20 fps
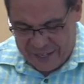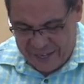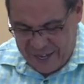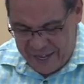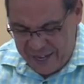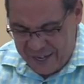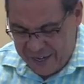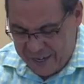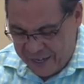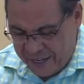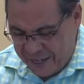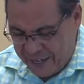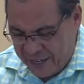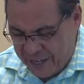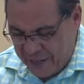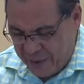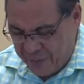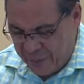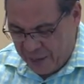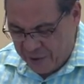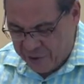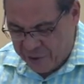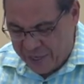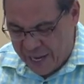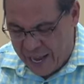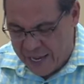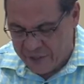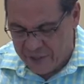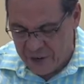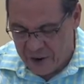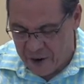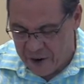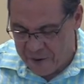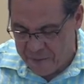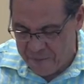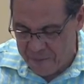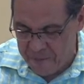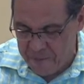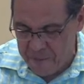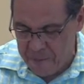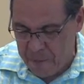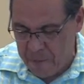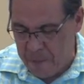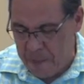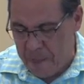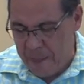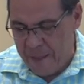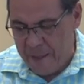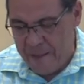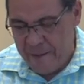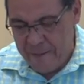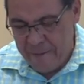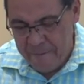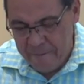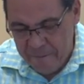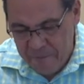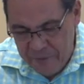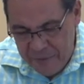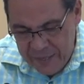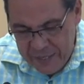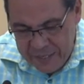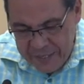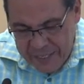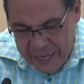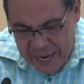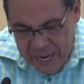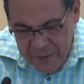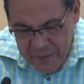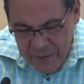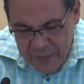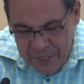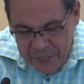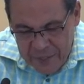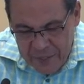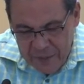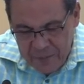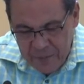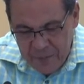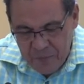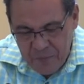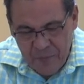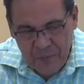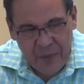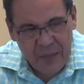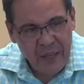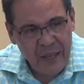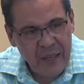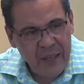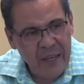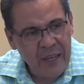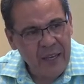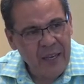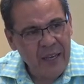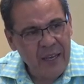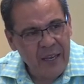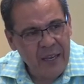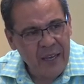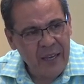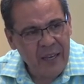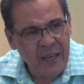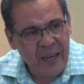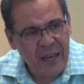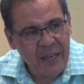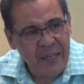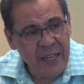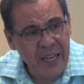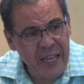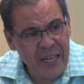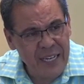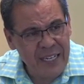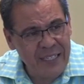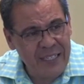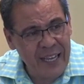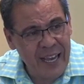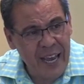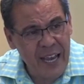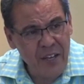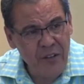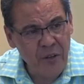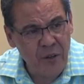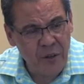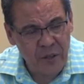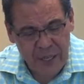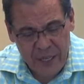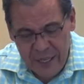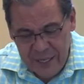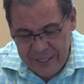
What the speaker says: the king, King Belshazzar. The indictment. And in it, Daniel